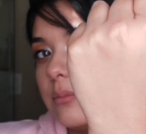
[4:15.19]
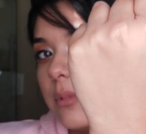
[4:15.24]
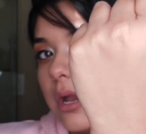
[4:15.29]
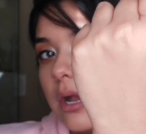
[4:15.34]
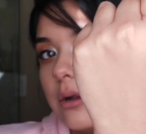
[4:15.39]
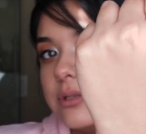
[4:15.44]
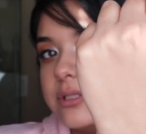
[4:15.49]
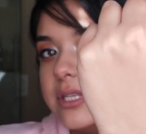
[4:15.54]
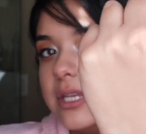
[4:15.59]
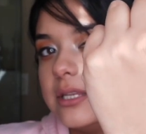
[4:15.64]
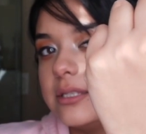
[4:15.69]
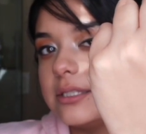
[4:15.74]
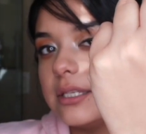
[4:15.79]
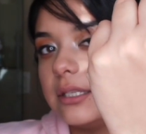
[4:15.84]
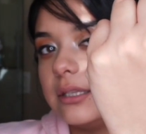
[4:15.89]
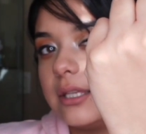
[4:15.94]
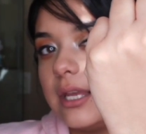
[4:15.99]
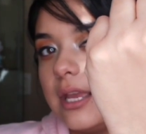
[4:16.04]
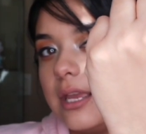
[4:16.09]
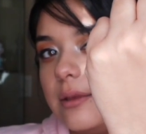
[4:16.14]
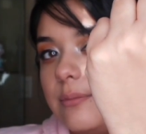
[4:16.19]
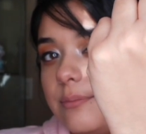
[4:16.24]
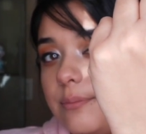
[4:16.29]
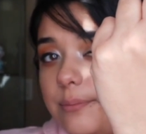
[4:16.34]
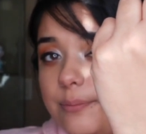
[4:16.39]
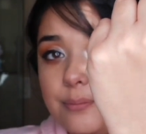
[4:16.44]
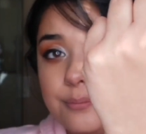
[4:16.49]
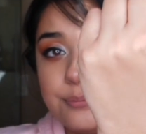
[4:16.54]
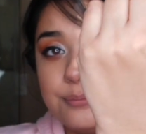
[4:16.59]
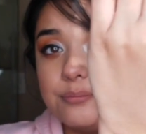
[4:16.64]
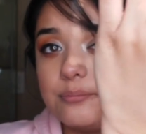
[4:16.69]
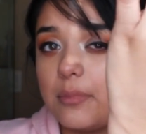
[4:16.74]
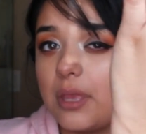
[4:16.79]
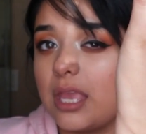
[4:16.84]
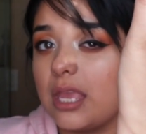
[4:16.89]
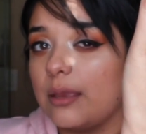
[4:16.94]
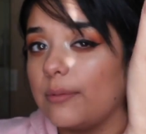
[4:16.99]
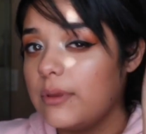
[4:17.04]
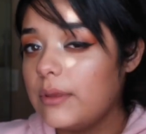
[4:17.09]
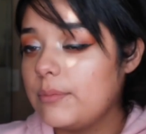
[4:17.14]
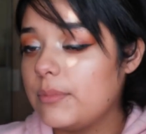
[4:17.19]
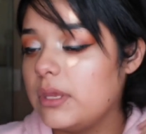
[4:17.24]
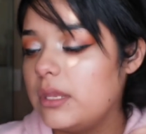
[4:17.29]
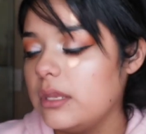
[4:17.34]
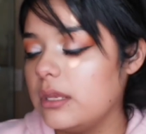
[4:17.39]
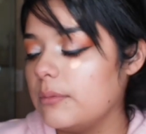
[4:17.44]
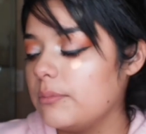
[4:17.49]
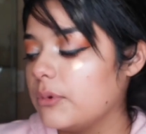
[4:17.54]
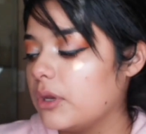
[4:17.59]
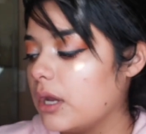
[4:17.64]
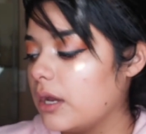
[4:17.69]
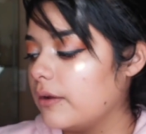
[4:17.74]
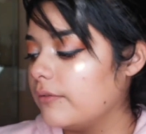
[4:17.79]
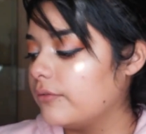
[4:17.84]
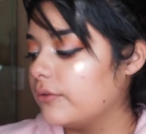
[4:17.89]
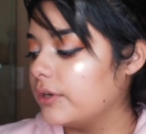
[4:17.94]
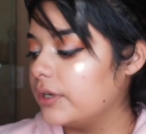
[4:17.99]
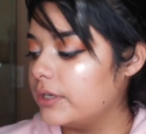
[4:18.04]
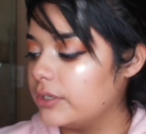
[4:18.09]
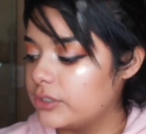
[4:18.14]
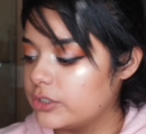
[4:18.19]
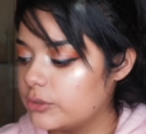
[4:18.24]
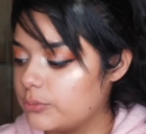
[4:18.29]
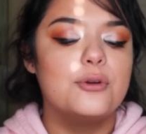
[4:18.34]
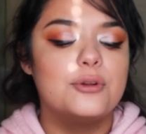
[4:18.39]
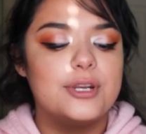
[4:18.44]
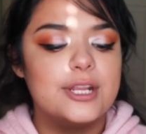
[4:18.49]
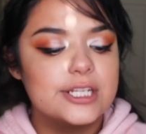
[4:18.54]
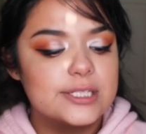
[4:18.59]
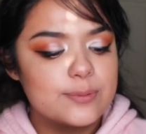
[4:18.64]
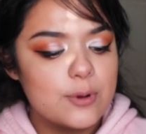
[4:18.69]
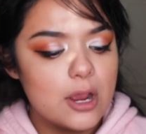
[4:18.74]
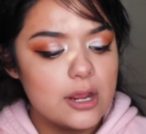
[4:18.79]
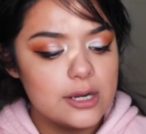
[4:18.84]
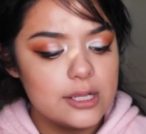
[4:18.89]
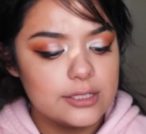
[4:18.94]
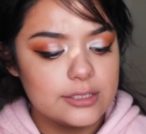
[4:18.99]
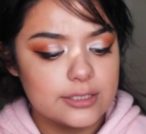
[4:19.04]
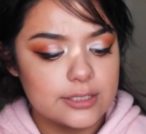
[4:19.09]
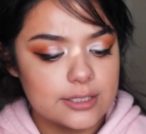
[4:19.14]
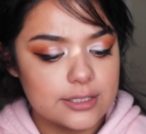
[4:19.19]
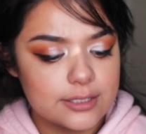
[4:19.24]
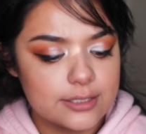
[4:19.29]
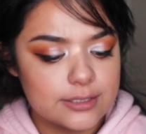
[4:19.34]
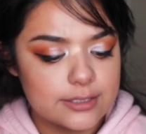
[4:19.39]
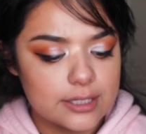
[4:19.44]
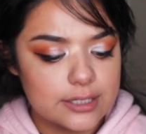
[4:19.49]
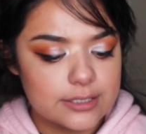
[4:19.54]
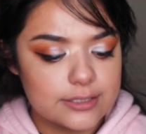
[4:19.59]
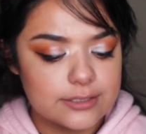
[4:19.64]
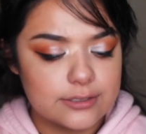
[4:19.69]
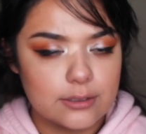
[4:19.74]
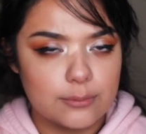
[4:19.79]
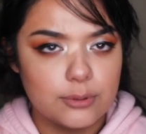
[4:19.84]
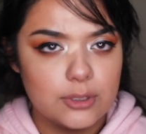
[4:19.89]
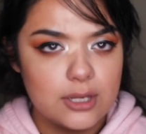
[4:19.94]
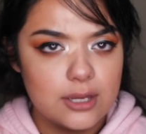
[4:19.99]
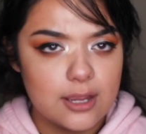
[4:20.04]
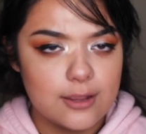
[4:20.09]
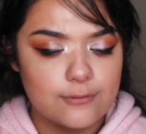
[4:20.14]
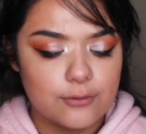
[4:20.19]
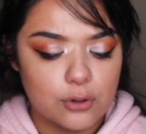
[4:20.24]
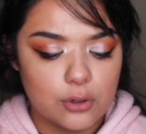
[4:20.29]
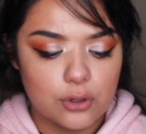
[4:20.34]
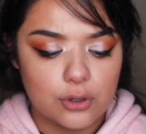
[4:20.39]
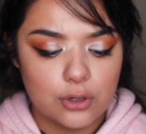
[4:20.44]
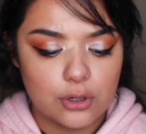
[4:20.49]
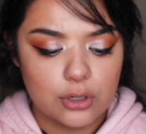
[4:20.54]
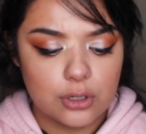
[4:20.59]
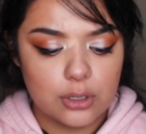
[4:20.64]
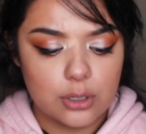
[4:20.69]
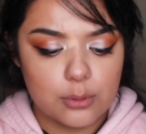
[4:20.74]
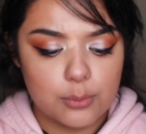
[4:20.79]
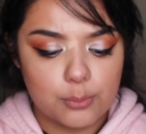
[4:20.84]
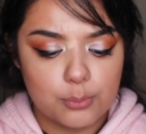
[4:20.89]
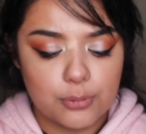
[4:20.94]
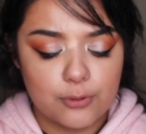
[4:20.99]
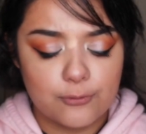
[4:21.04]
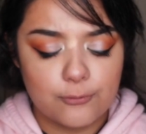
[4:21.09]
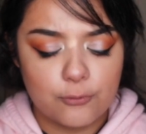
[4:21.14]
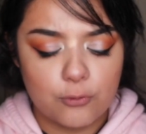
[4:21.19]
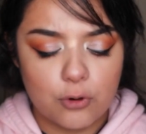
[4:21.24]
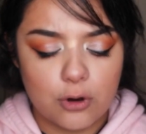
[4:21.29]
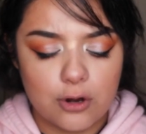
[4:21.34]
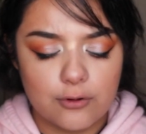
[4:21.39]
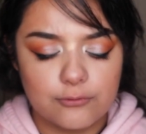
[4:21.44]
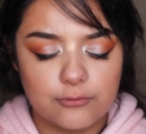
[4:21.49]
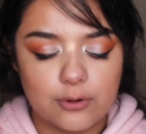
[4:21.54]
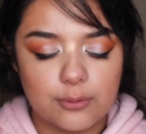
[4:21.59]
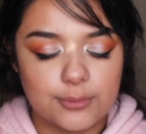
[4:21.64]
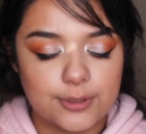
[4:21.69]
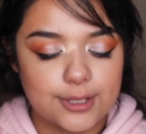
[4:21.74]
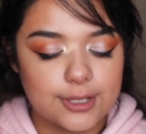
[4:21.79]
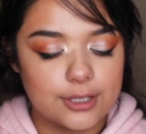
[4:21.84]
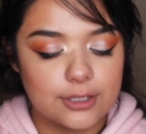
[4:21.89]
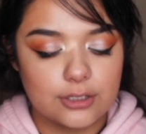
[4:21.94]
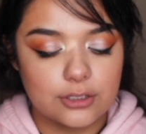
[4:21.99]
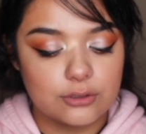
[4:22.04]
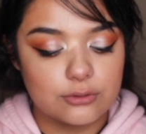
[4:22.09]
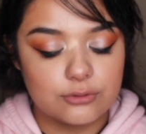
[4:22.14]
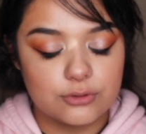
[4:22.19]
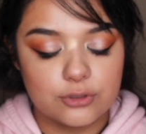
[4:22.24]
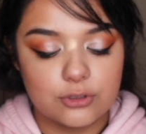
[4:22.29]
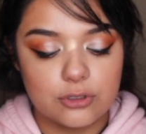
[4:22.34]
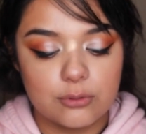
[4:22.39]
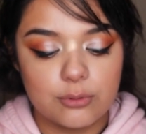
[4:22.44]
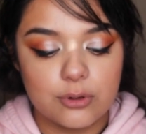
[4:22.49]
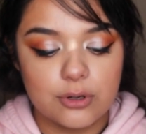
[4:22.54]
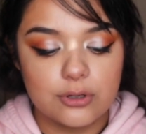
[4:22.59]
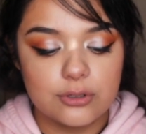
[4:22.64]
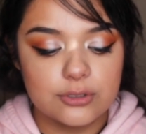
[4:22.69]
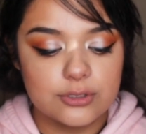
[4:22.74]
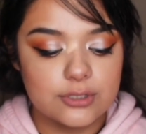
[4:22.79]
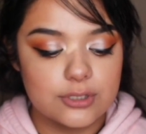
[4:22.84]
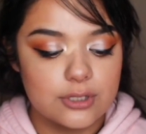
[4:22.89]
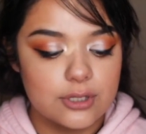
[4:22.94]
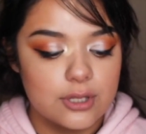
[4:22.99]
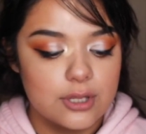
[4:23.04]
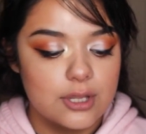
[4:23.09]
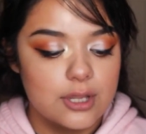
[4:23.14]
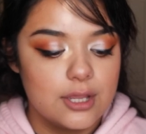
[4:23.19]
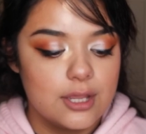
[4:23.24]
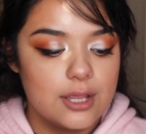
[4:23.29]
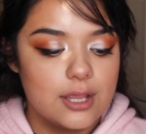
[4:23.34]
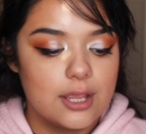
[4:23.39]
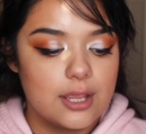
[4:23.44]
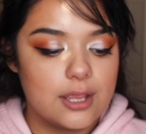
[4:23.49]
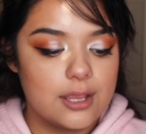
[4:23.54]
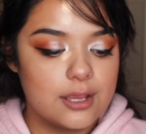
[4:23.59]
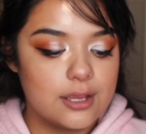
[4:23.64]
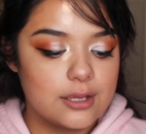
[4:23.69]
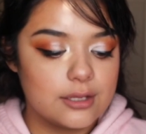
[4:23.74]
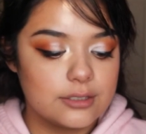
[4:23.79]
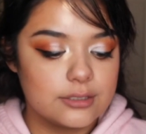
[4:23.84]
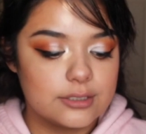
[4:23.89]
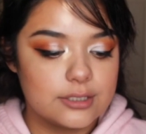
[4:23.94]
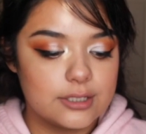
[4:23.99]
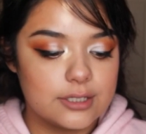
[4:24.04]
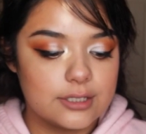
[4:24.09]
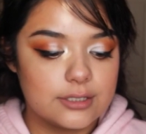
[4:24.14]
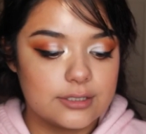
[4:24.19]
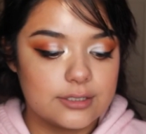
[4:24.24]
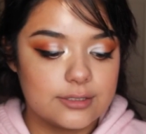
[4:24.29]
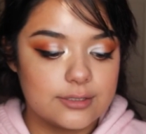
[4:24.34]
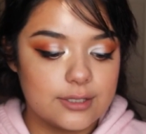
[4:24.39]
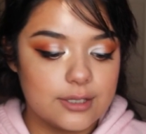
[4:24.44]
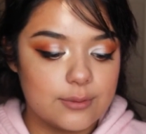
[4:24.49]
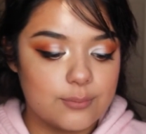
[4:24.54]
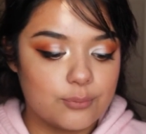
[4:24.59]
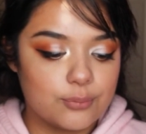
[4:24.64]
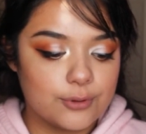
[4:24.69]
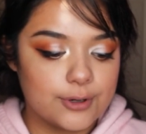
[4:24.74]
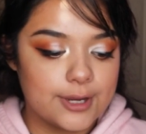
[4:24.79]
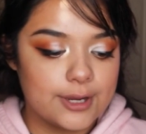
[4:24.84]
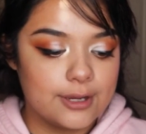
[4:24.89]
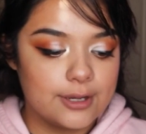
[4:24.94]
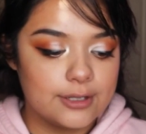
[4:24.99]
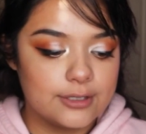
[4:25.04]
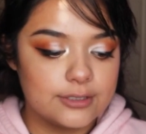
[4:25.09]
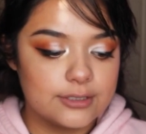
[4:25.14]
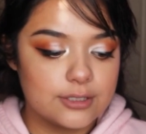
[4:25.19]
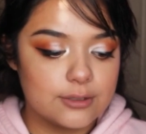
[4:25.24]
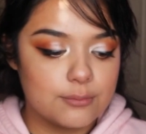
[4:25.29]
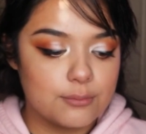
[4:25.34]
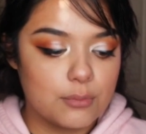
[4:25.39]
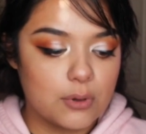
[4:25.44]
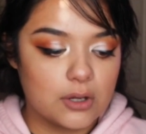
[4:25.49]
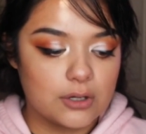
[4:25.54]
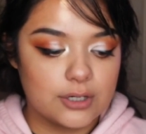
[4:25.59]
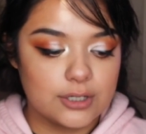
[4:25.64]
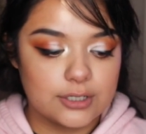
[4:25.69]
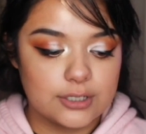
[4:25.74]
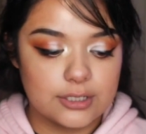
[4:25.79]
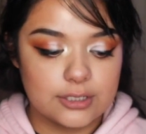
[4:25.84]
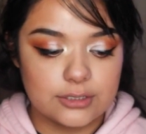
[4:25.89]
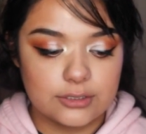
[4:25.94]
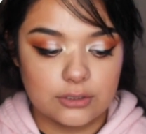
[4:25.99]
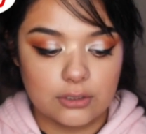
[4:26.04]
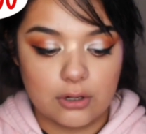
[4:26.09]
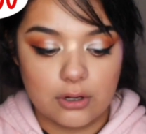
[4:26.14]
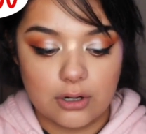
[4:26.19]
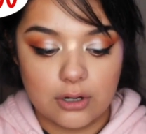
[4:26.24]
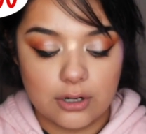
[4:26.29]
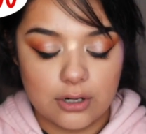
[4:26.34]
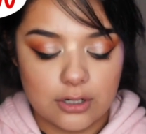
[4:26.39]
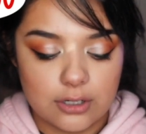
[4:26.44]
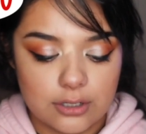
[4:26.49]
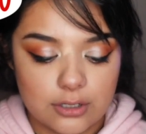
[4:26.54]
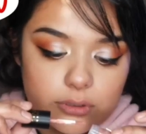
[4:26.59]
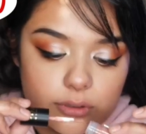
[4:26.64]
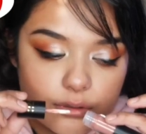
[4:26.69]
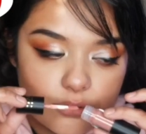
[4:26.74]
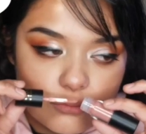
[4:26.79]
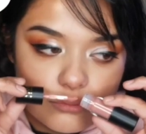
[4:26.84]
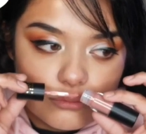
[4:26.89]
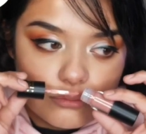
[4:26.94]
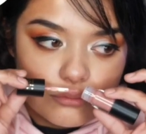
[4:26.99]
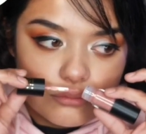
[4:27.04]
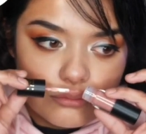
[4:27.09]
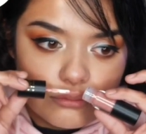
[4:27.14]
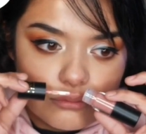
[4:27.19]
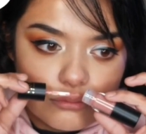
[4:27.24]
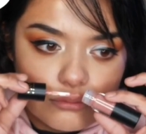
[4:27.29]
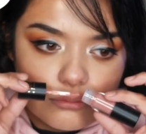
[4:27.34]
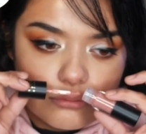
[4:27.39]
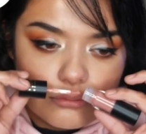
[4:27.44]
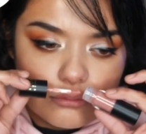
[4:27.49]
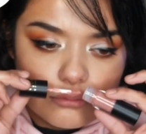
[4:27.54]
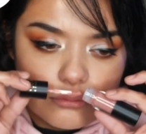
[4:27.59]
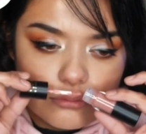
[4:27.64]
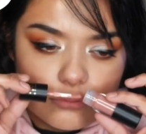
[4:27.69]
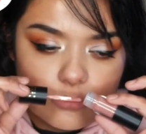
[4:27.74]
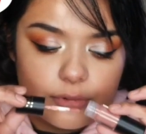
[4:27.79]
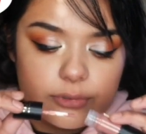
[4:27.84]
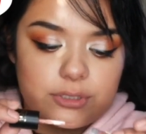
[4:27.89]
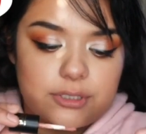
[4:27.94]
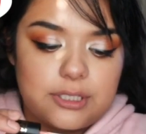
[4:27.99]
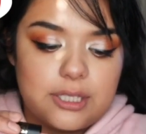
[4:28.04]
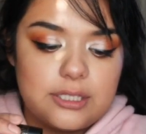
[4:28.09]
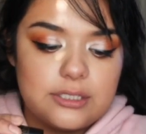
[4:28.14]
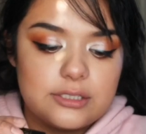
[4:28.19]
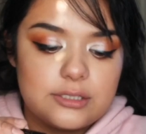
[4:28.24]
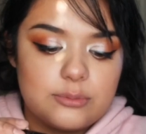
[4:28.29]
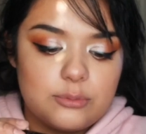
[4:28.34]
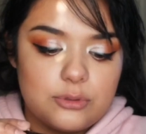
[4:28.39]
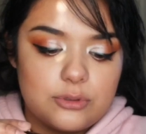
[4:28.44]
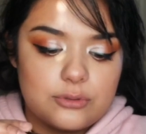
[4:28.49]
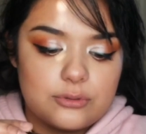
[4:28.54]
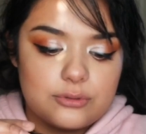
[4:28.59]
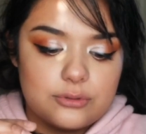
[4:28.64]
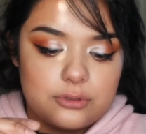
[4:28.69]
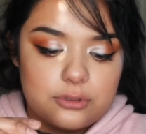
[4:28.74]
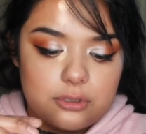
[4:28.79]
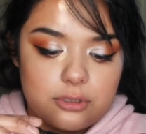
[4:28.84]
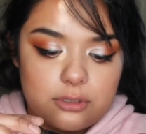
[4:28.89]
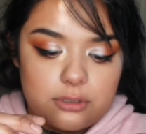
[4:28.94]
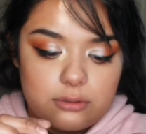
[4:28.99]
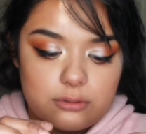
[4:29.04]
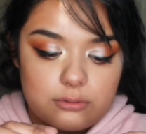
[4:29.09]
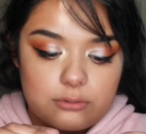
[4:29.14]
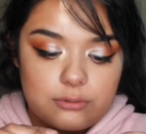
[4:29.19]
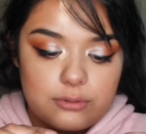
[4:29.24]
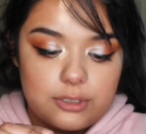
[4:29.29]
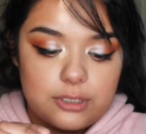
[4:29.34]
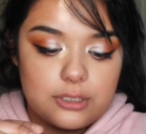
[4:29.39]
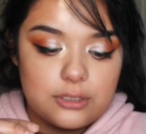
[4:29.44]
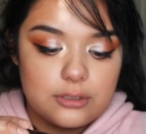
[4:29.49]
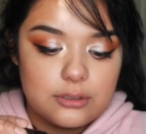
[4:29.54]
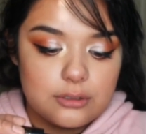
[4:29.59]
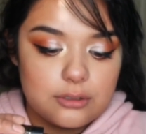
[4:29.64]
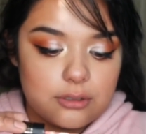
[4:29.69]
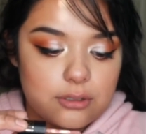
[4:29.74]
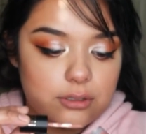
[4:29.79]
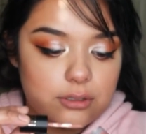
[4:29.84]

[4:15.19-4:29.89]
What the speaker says: I would say it's a light, maybe medium coverage. The next product is something I've heard before from like YouTubers, and it's the brand Monica Dar. That smells weird.